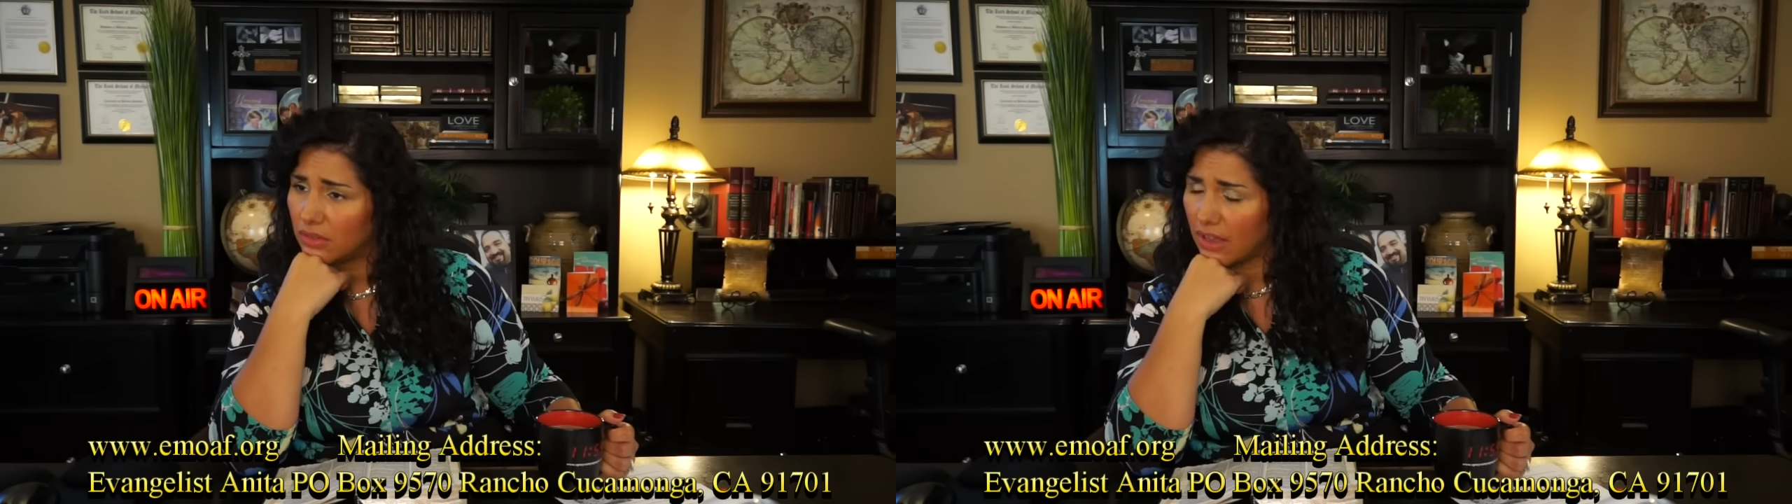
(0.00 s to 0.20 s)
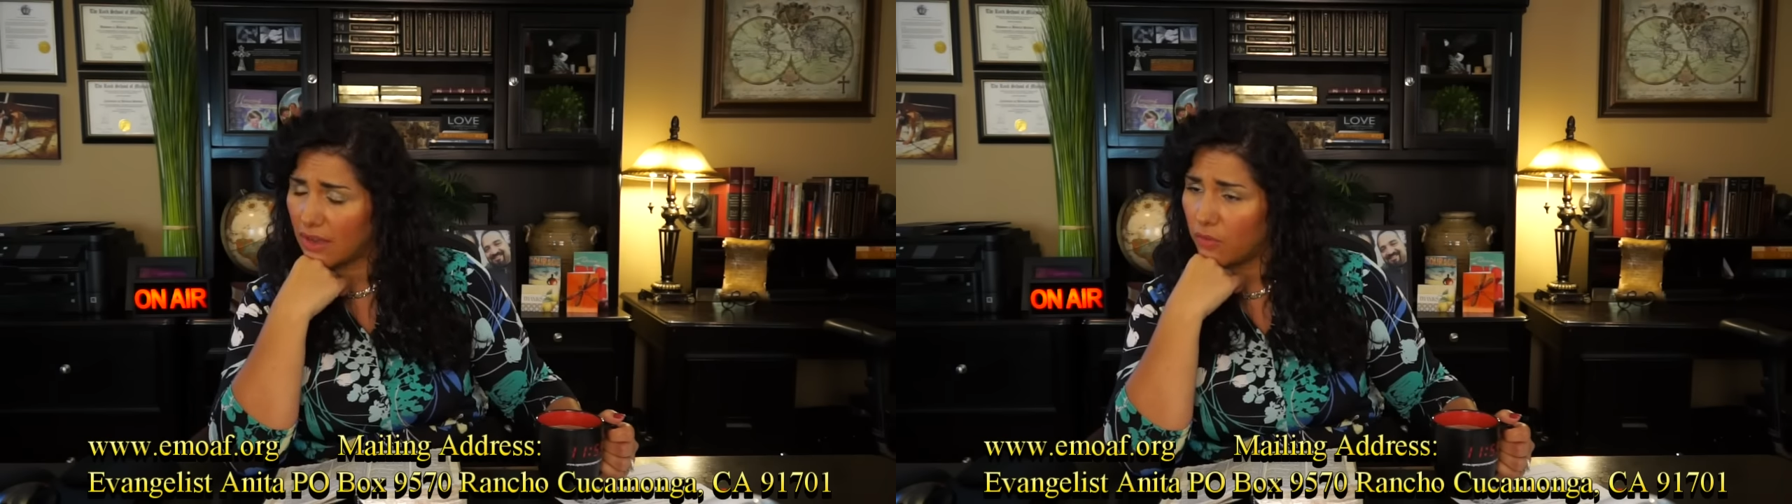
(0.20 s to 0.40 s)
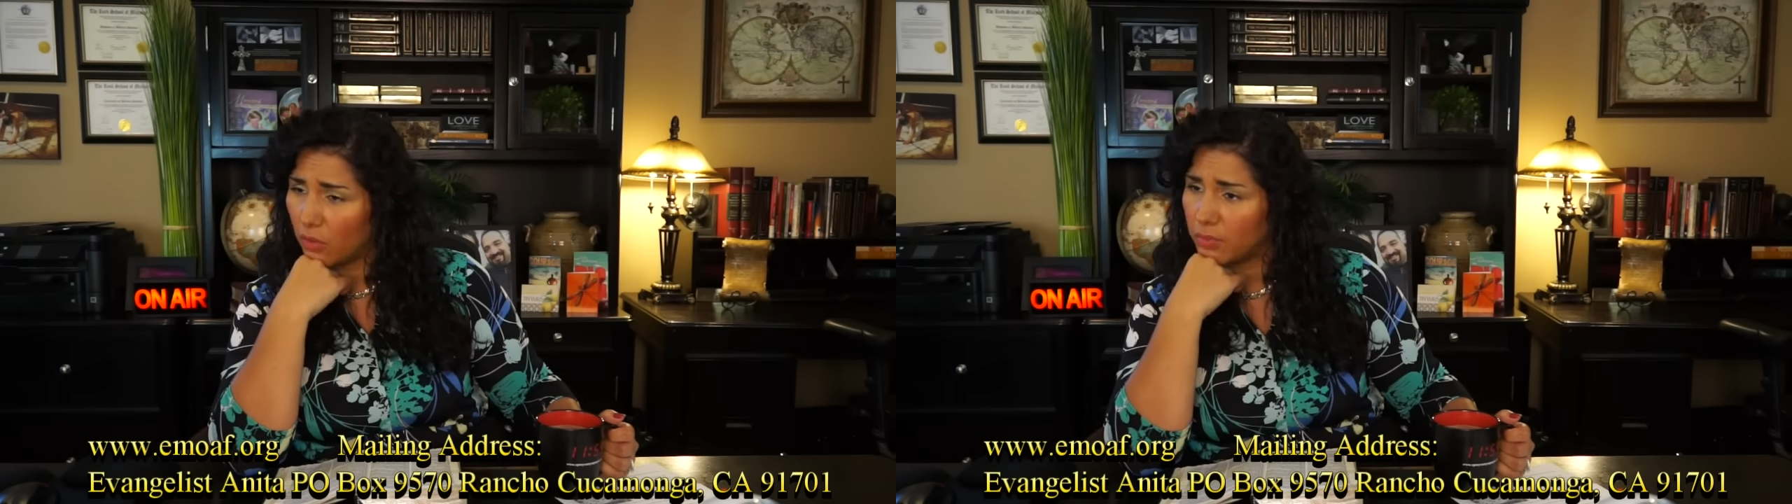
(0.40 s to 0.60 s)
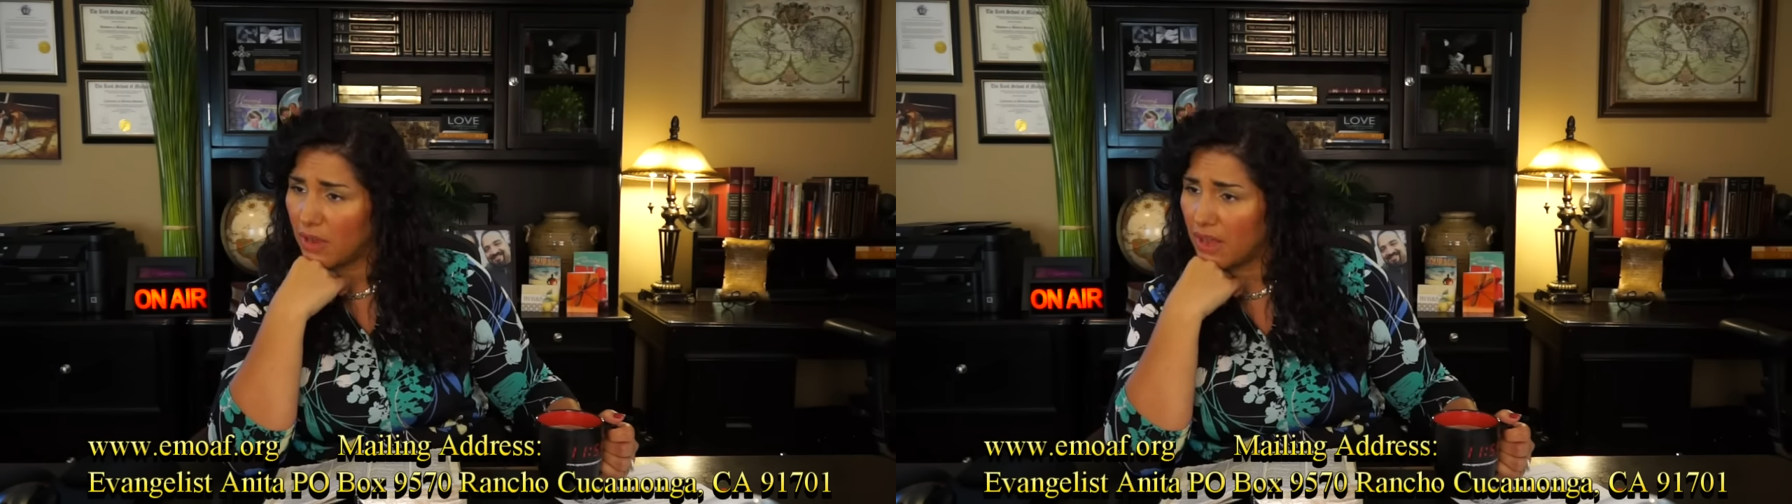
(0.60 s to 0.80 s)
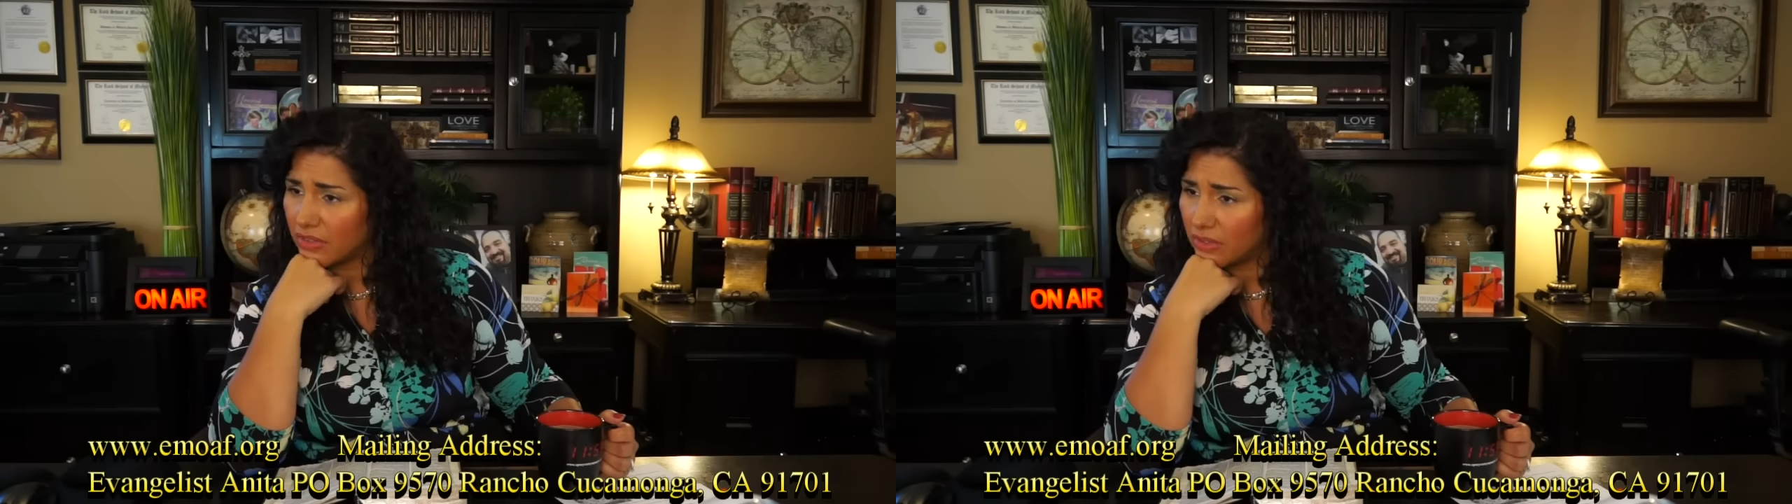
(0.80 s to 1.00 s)
came forth
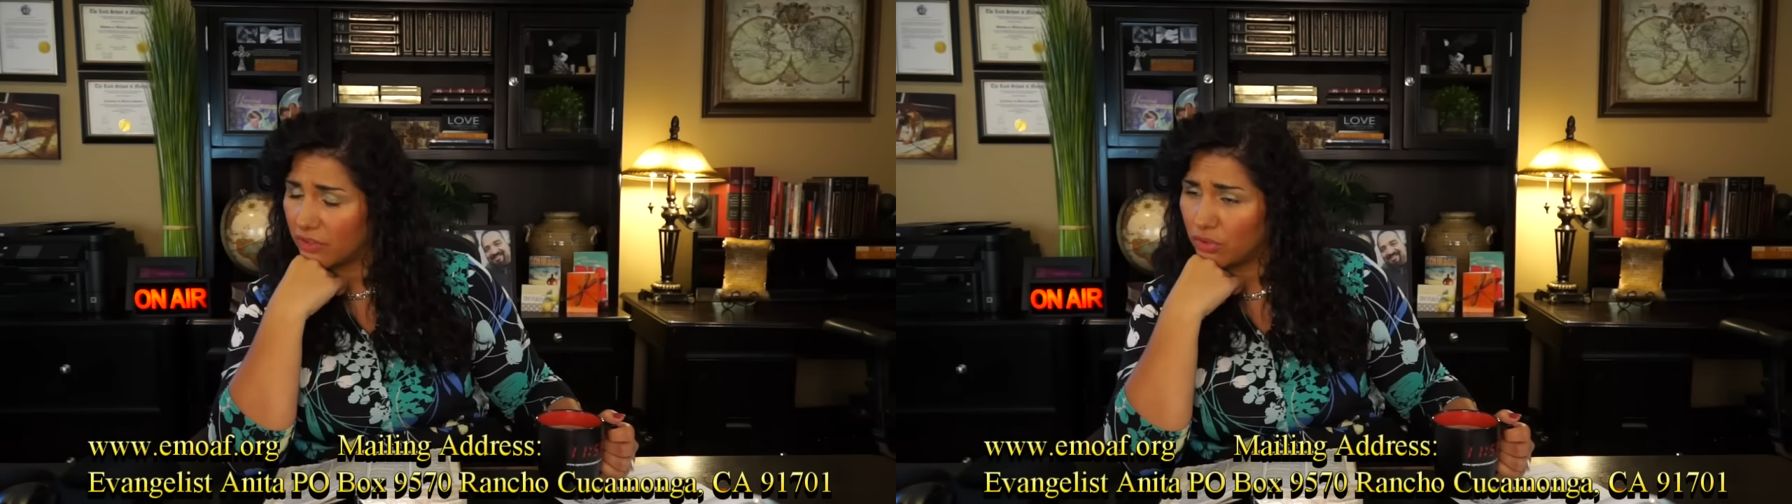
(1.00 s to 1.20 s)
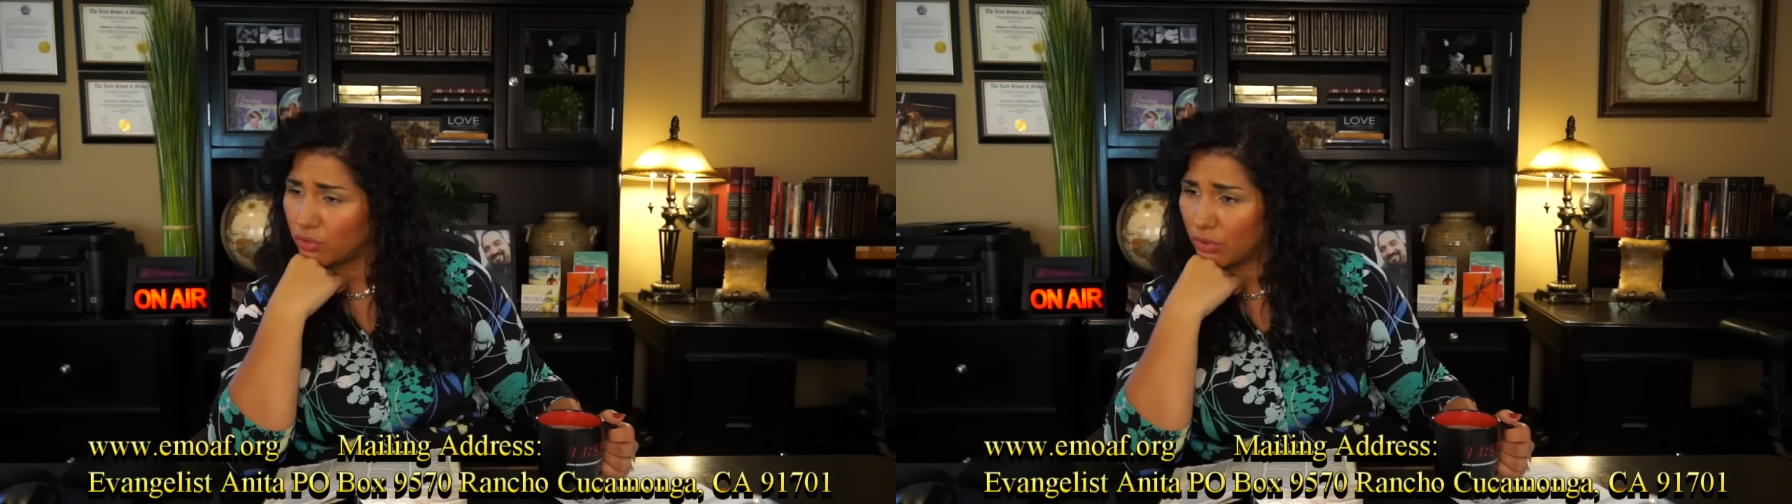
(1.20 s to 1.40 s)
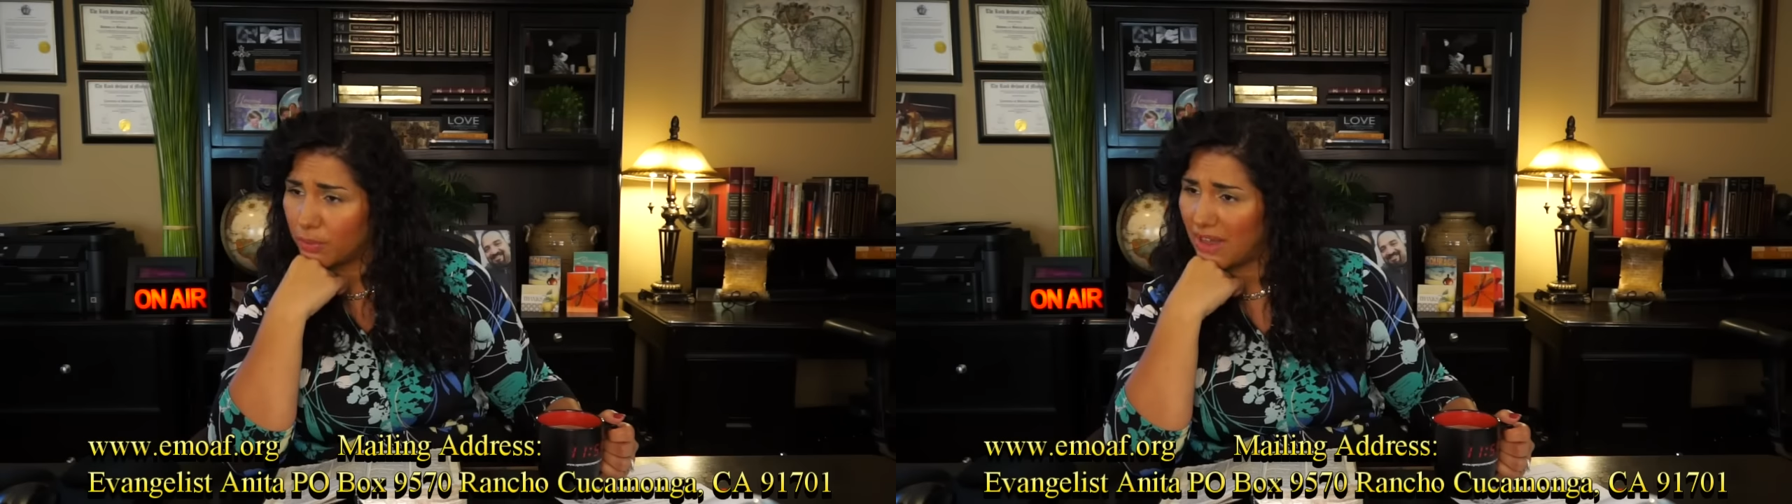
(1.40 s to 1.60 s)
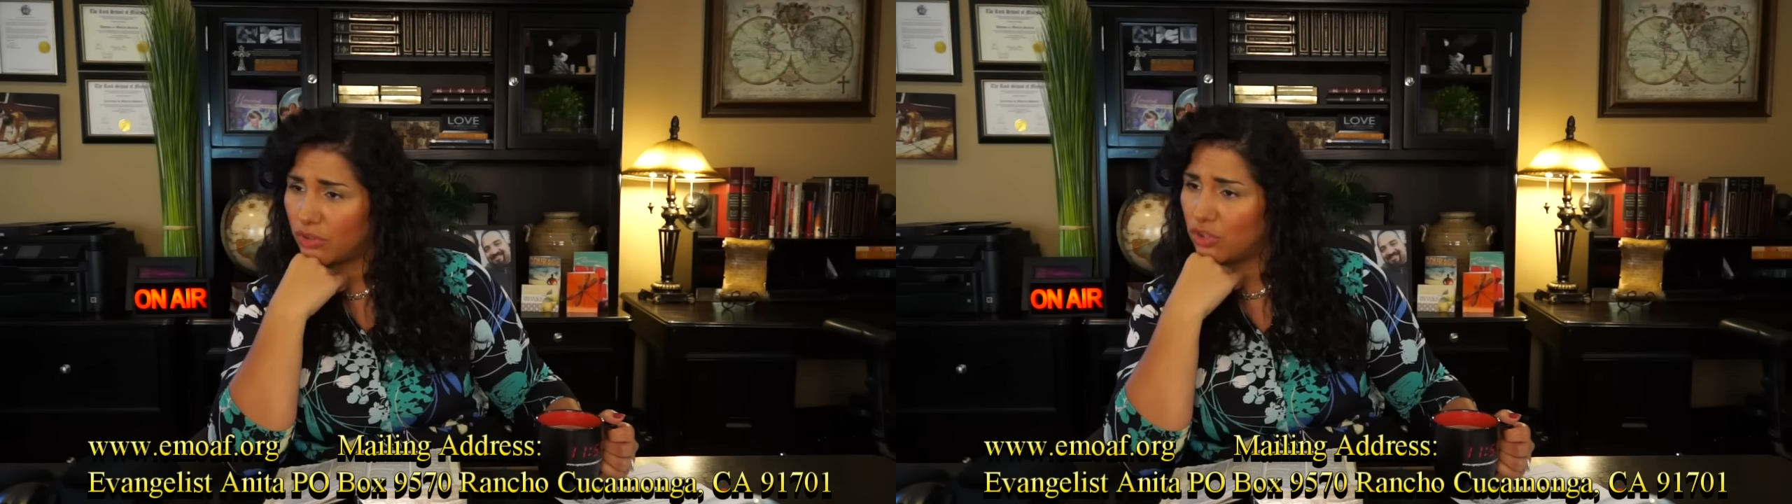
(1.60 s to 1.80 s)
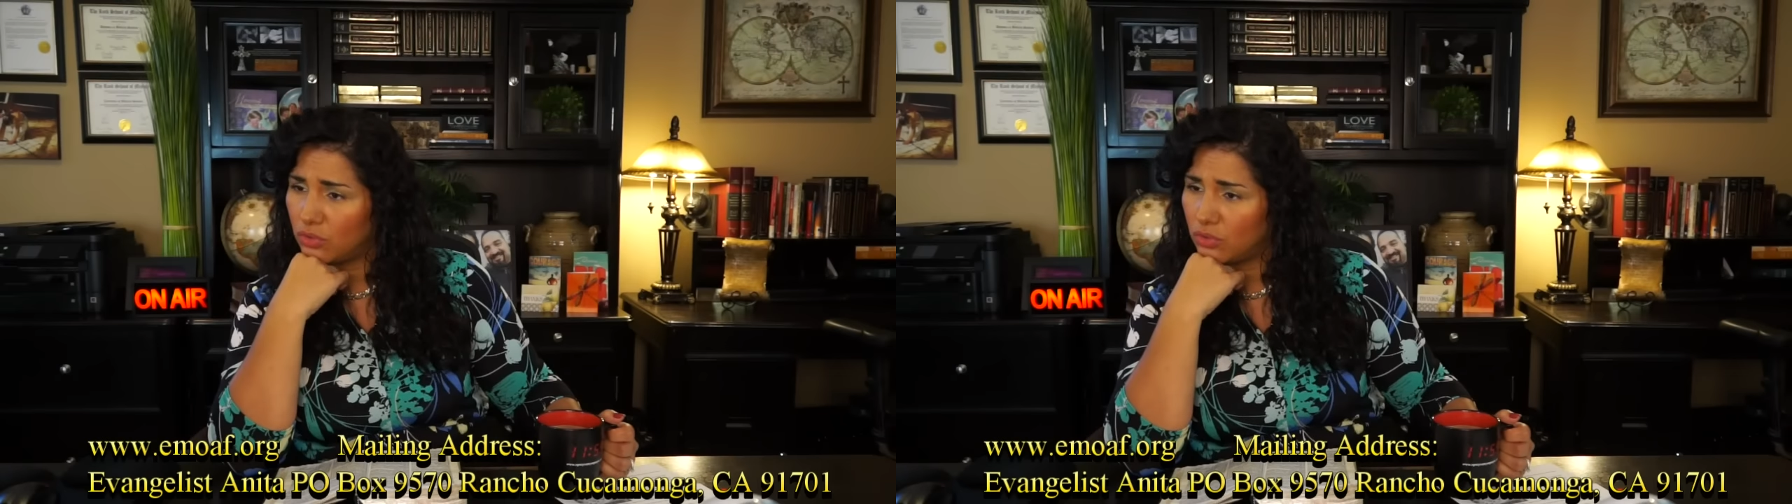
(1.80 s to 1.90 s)
positive and you're tripping out.